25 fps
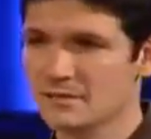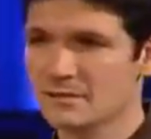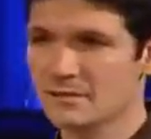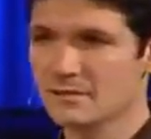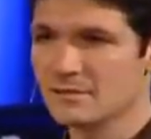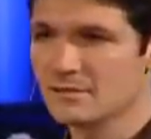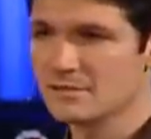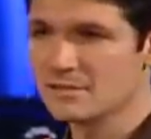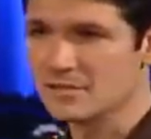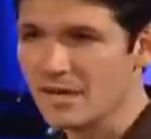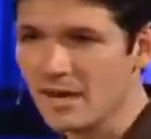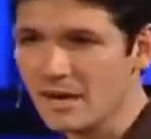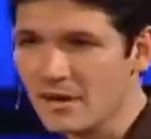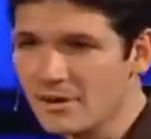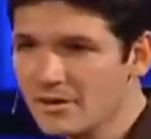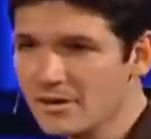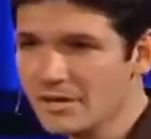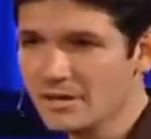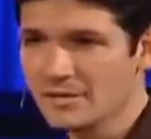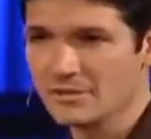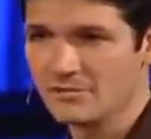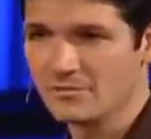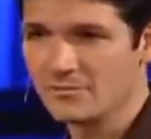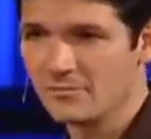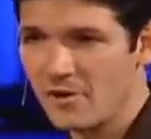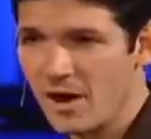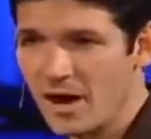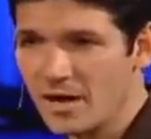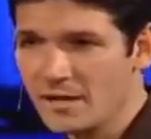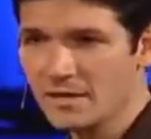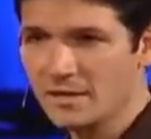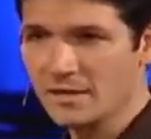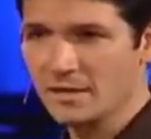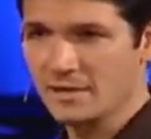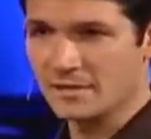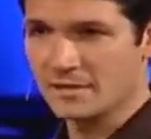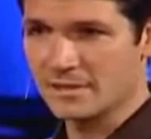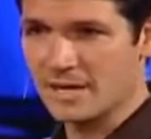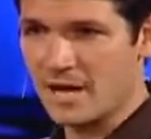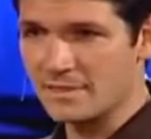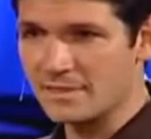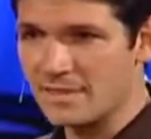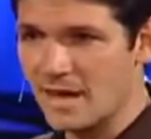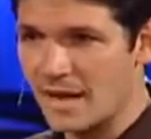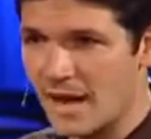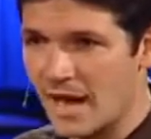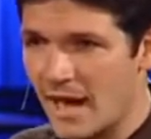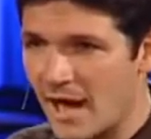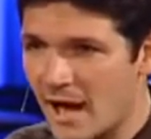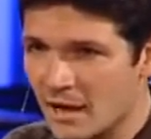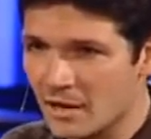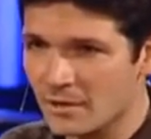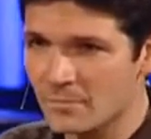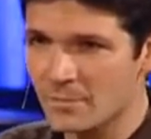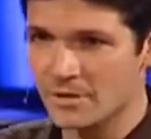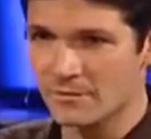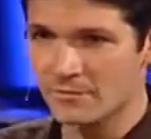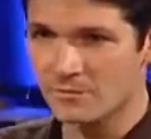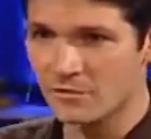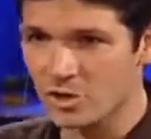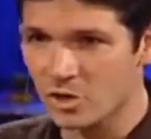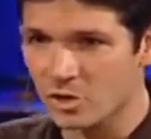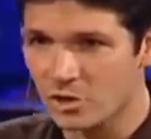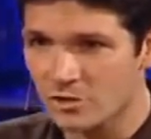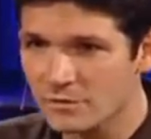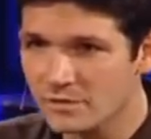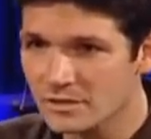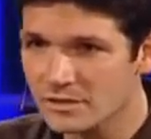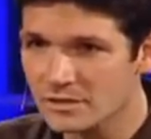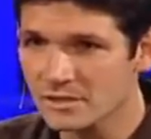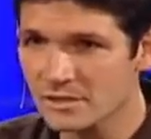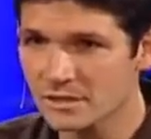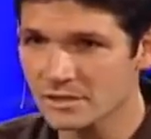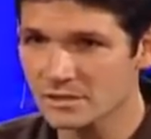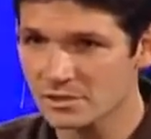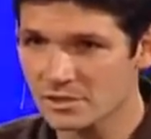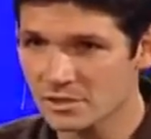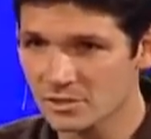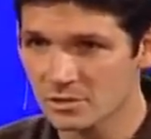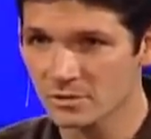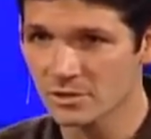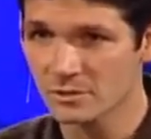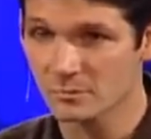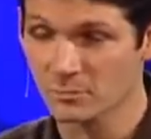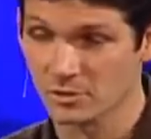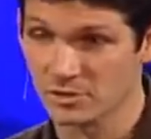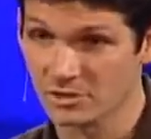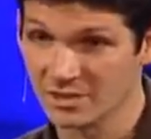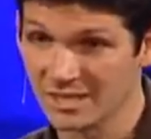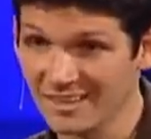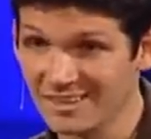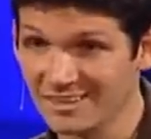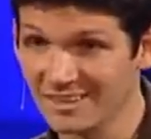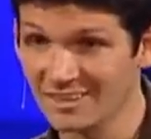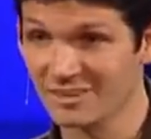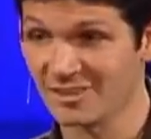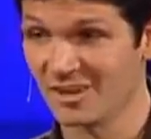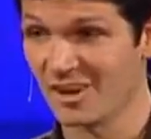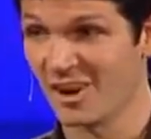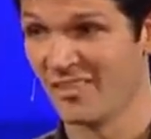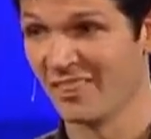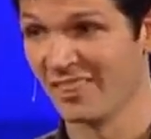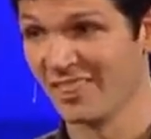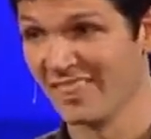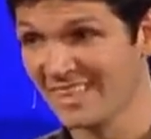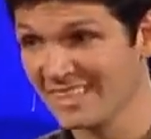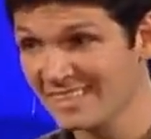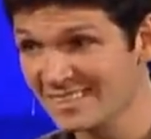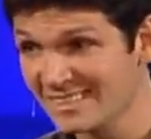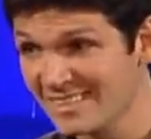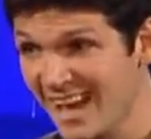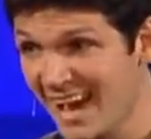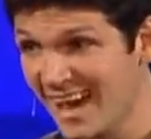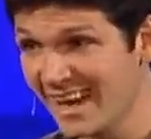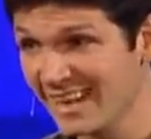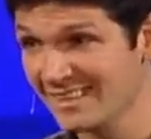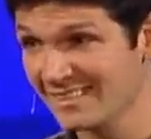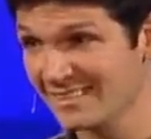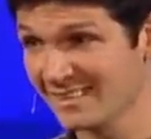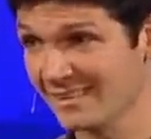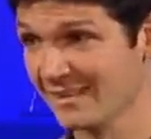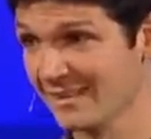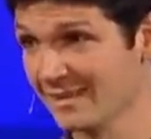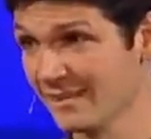scary, it's frightening, it's got that element of nervousness to it, particularly on this night.